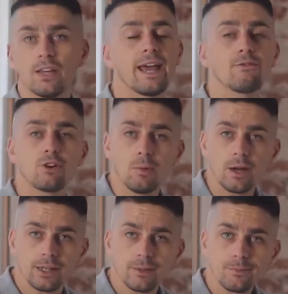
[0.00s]
to
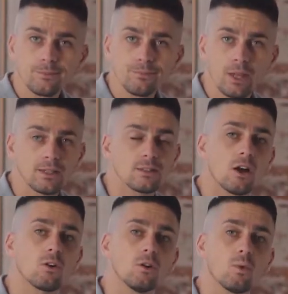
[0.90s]
everybody. It's
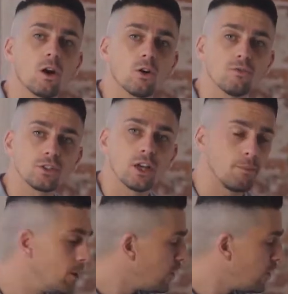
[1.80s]
not going to work over time.